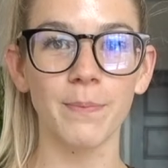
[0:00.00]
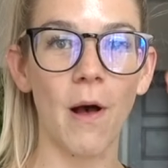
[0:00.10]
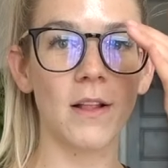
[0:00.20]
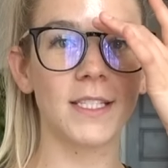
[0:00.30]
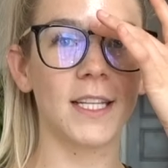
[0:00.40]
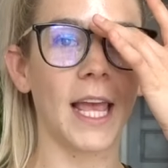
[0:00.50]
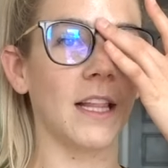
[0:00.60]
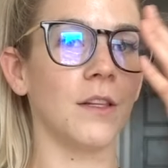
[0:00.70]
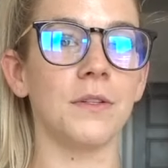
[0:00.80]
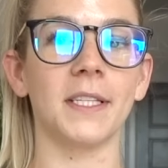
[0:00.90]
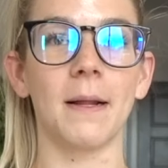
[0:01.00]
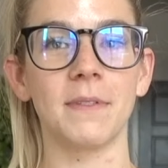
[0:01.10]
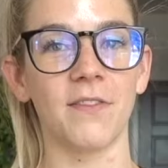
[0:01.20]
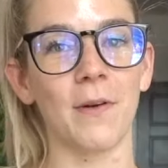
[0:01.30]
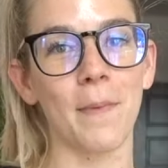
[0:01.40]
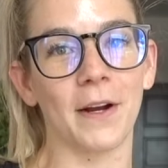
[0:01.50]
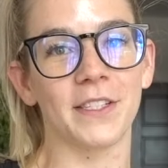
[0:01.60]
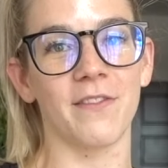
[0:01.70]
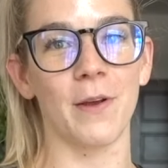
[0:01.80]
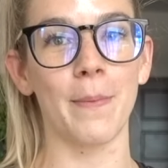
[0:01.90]
ball to like loosen up different
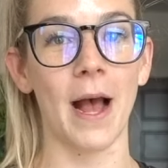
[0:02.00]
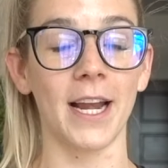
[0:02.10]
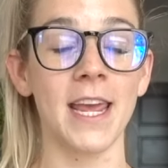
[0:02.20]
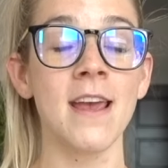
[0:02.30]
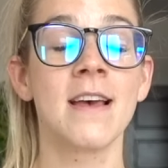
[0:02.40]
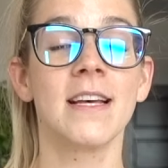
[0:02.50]
parts of your body.